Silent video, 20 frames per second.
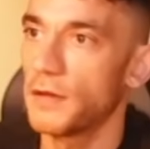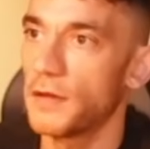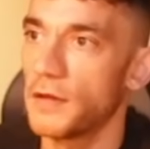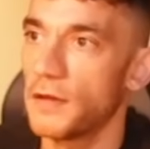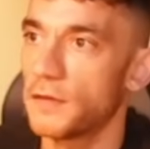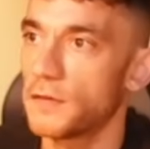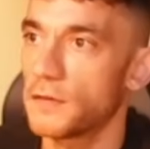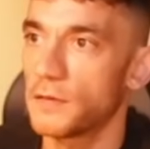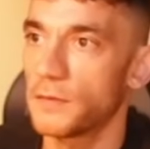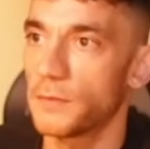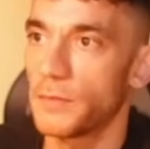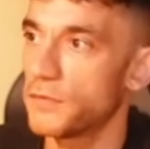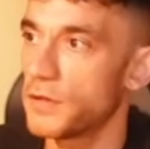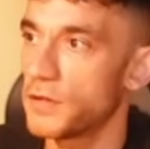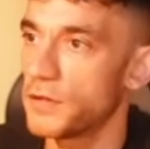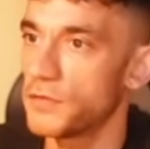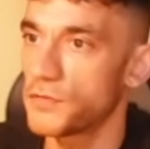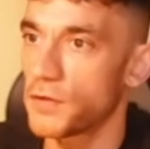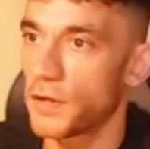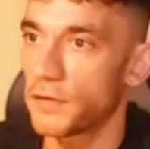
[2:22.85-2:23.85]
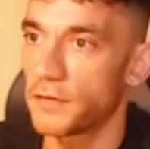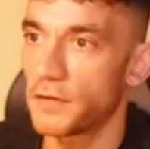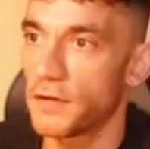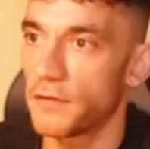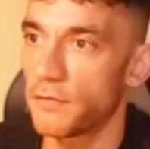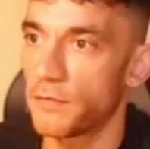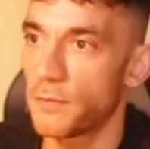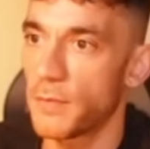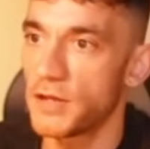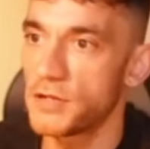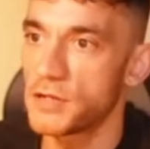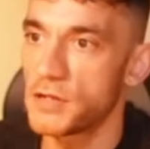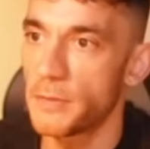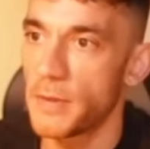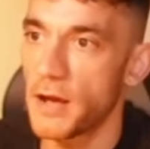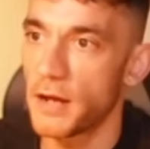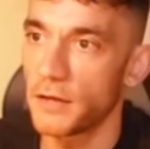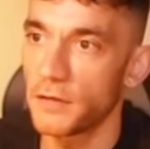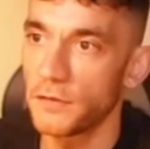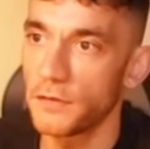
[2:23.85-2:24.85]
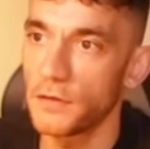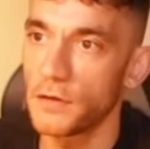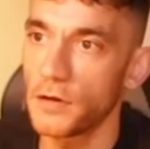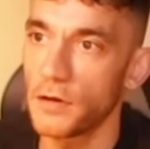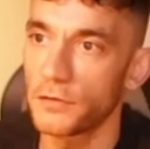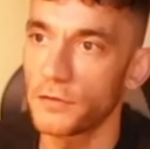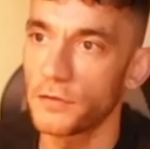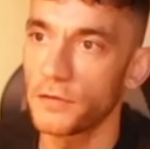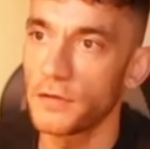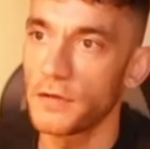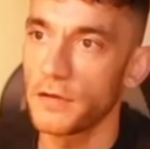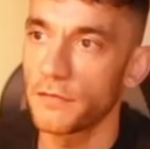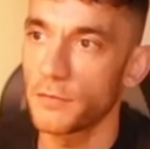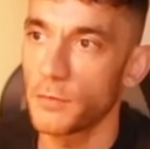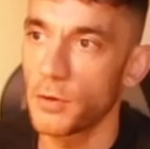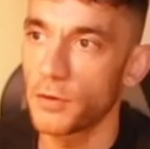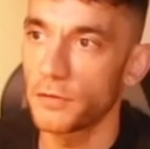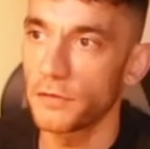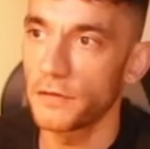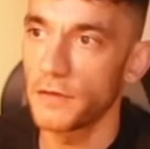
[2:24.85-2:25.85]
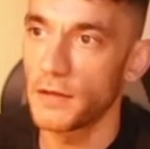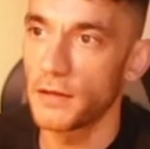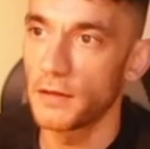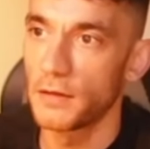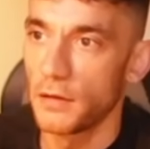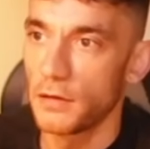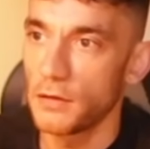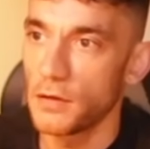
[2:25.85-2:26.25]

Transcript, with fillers: Here's some interesting information about it. So you got two different models here.